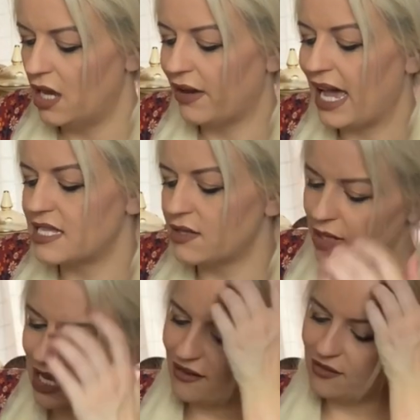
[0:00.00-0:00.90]
Okay, so
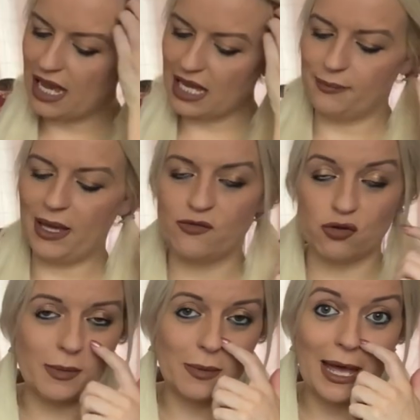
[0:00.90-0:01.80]
we have like a bit of
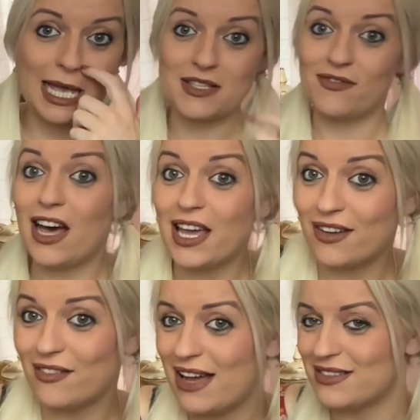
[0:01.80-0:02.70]
drum and bass flying
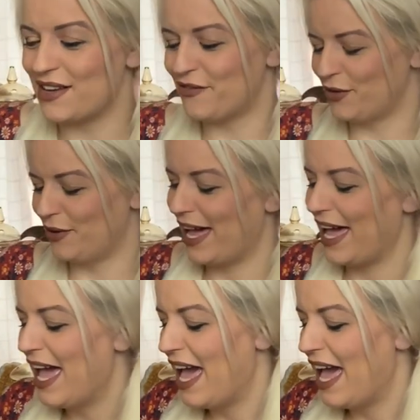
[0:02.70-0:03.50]
around everywhere.